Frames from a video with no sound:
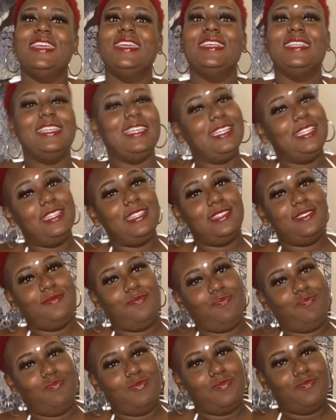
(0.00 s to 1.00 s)
And
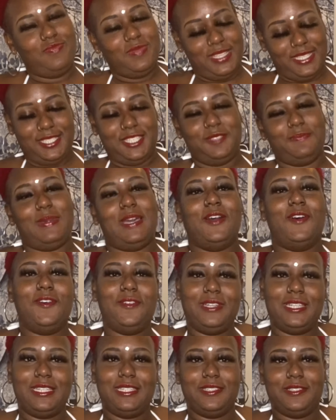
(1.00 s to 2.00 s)
this is my
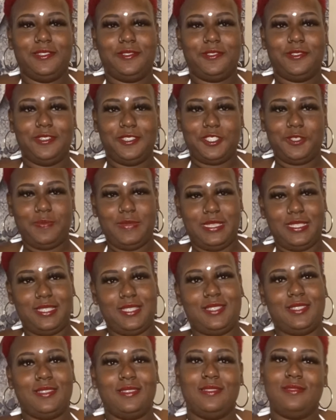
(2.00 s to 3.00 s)
only little
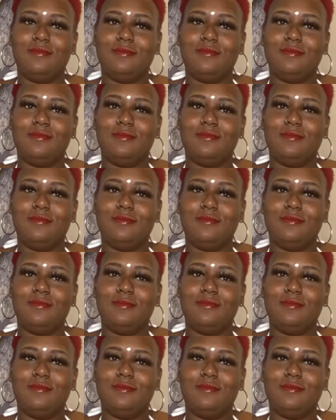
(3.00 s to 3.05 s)
Christmas